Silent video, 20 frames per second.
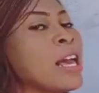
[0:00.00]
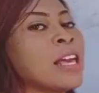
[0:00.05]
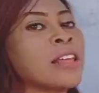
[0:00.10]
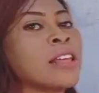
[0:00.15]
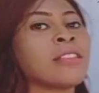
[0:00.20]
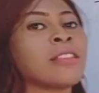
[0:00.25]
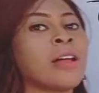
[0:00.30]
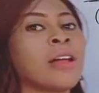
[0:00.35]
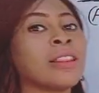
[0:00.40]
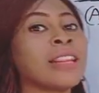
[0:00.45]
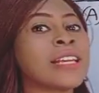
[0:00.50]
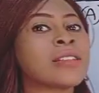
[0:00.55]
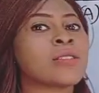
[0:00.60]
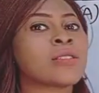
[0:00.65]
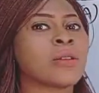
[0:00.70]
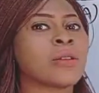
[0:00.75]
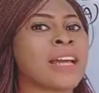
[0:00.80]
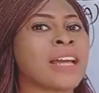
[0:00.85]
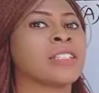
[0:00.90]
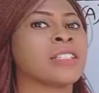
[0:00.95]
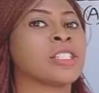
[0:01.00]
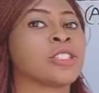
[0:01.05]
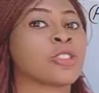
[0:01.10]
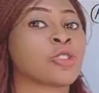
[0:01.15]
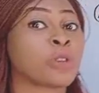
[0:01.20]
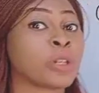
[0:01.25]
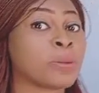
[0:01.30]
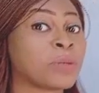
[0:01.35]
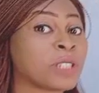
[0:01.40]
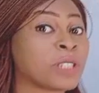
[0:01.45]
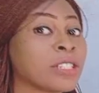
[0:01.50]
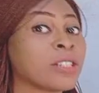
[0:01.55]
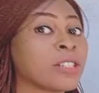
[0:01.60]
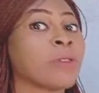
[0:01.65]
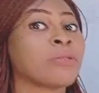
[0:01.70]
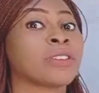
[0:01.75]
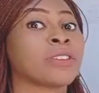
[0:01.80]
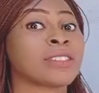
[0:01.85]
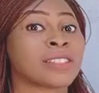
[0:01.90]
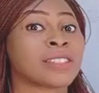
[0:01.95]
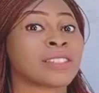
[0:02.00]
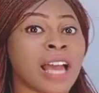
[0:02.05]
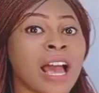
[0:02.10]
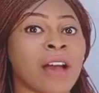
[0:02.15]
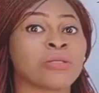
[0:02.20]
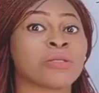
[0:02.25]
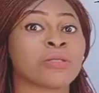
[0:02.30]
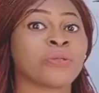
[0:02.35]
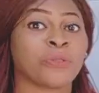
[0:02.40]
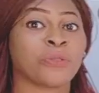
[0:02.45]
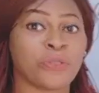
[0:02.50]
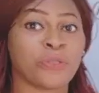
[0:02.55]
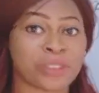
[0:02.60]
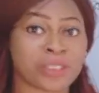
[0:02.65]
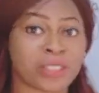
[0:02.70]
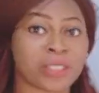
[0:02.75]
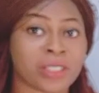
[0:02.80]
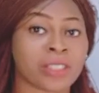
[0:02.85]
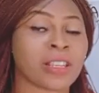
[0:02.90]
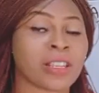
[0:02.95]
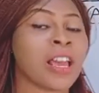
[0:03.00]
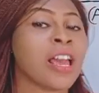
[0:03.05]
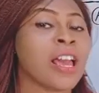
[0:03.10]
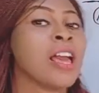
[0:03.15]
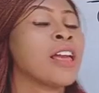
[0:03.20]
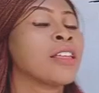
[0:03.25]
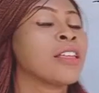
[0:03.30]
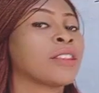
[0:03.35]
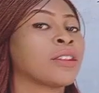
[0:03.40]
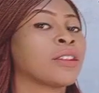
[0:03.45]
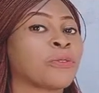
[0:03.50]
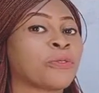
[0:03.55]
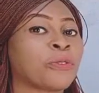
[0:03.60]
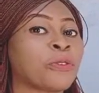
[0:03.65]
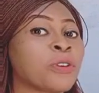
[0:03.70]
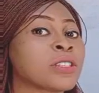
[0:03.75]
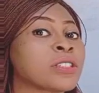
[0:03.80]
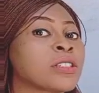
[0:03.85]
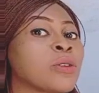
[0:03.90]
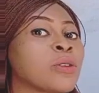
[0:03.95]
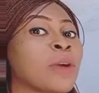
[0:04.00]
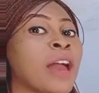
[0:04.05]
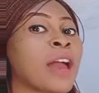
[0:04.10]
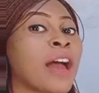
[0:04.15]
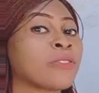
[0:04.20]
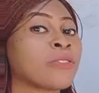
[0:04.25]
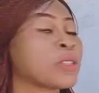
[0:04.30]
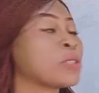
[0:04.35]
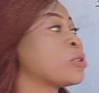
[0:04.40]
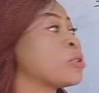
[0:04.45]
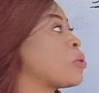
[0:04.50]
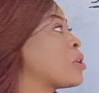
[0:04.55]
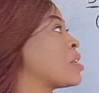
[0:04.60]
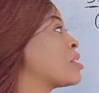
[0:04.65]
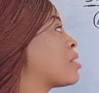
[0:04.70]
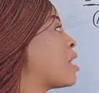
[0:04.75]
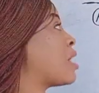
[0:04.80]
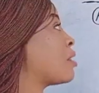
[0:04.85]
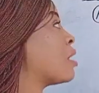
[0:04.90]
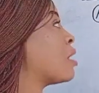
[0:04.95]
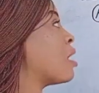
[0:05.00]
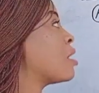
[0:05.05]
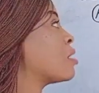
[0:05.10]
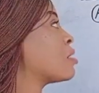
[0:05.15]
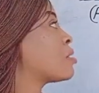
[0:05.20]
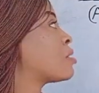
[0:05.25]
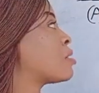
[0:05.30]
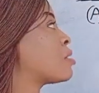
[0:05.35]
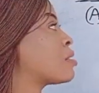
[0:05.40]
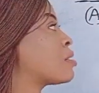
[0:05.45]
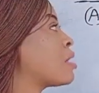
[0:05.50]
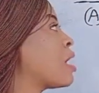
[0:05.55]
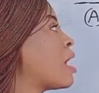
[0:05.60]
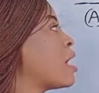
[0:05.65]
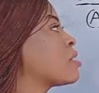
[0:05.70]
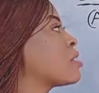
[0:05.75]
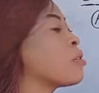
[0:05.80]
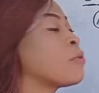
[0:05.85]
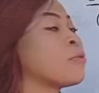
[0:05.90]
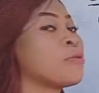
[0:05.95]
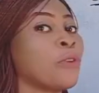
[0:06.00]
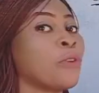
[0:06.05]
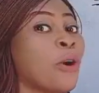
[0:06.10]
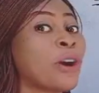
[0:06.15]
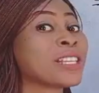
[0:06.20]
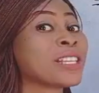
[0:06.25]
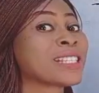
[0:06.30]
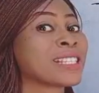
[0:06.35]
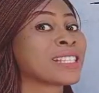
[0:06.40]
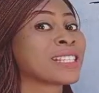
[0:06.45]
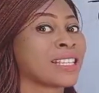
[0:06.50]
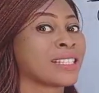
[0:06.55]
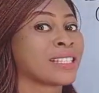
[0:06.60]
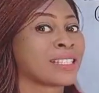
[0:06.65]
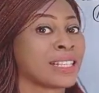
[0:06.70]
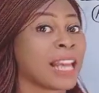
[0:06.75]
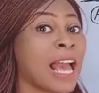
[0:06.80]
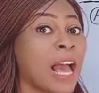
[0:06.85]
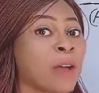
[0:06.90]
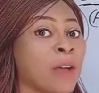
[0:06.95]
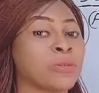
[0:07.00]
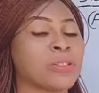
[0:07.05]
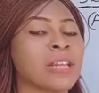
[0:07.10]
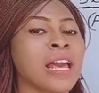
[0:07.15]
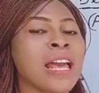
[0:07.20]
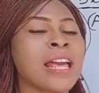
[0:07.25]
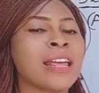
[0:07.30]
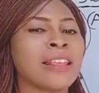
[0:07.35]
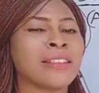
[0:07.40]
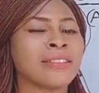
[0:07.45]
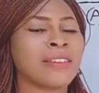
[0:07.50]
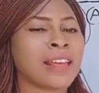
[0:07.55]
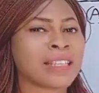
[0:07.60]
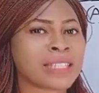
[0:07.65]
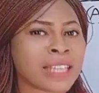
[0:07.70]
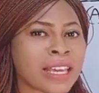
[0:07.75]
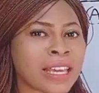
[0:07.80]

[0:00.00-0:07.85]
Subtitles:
Now let's look at the description of the sounds first. Now the first thing we have to know is that S is a voiceless sound, that